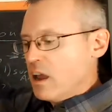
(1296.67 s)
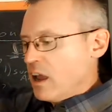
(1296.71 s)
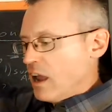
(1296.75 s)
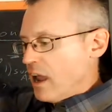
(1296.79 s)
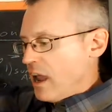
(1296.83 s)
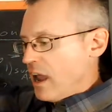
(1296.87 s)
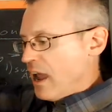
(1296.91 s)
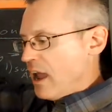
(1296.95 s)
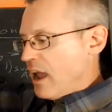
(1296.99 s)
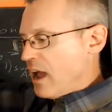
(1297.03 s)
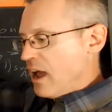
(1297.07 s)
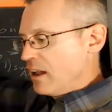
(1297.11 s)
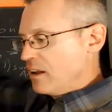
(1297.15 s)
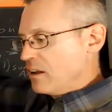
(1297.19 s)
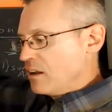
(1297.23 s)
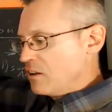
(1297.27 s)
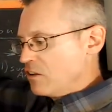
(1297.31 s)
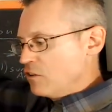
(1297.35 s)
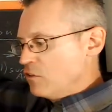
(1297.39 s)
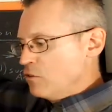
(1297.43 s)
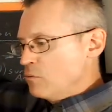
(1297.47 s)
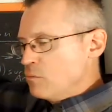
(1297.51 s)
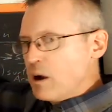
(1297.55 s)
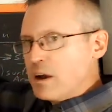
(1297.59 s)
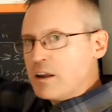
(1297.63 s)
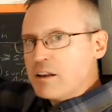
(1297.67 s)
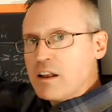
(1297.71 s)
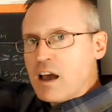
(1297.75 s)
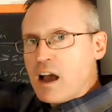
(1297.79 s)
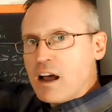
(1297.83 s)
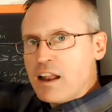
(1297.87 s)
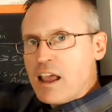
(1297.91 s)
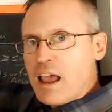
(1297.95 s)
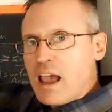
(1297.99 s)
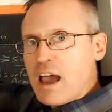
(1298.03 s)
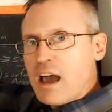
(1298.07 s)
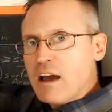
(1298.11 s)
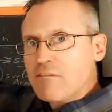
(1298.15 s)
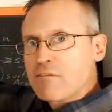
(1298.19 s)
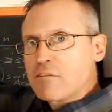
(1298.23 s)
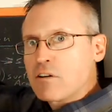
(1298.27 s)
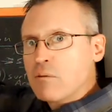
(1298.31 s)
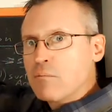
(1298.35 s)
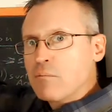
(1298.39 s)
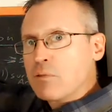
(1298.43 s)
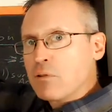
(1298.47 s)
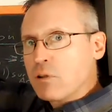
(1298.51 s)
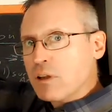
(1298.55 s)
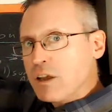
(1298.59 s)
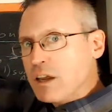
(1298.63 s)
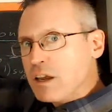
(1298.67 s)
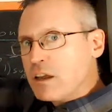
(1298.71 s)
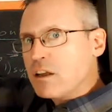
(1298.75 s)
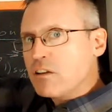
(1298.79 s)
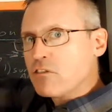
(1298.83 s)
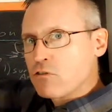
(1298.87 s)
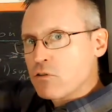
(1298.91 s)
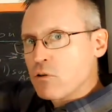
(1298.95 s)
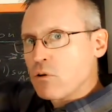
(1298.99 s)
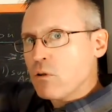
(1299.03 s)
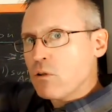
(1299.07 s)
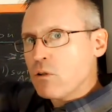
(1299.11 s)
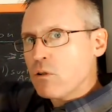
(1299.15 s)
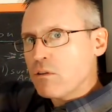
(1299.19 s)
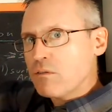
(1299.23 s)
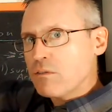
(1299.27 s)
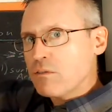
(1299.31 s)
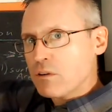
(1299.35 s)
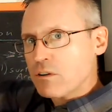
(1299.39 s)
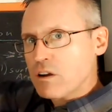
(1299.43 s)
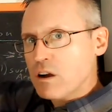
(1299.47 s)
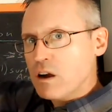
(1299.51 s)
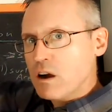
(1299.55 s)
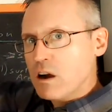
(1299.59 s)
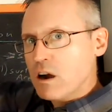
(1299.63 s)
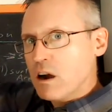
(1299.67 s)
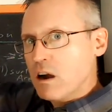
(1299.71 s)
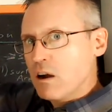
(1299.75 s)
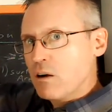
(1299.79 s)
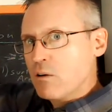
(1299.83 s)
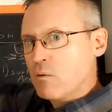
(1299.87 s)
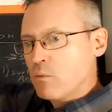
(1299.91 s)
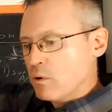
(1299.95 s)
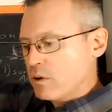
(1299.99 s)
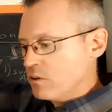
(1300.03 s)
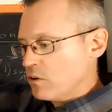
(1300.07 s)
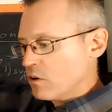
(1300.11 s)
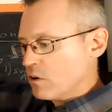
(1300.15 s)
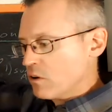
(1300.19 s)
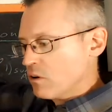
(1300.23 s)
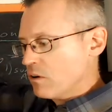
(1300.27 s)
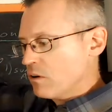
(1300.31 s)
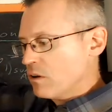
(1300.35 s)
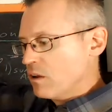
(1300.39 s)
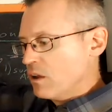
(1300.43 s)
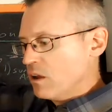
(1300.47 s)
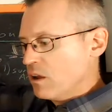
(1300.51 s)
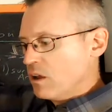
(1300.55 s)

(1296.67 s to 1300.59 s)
And you might not have complete control of your car when you're